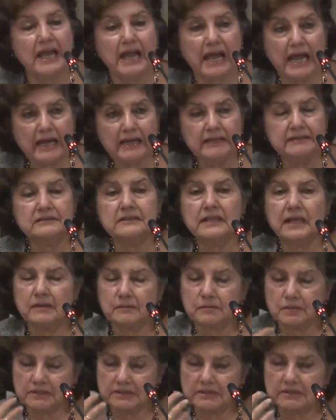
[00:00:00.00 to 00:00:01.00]
and there
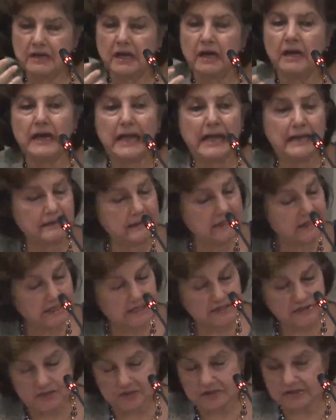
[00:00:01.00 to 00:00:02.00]
were
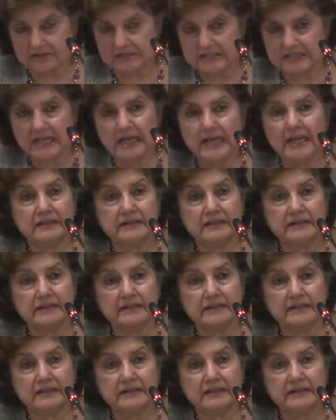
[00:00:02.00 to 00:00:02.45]
allegations